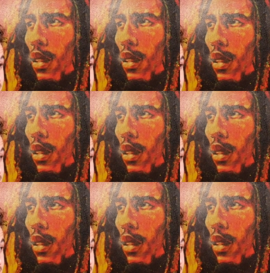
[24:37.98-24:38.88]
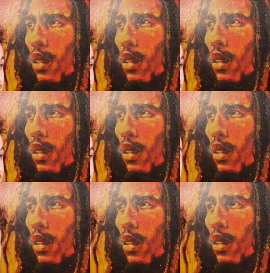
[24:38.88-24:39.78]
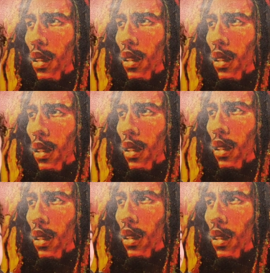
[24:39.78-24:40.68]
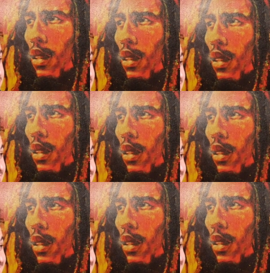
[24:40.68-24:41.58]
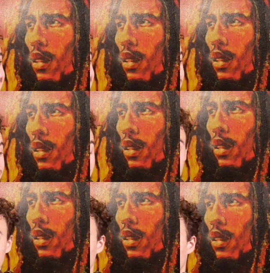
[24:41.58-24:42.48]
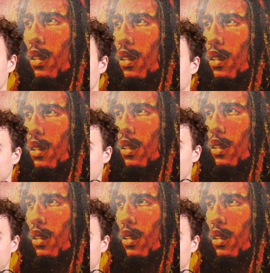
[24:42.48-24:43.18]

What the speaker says: This person isn't speaking.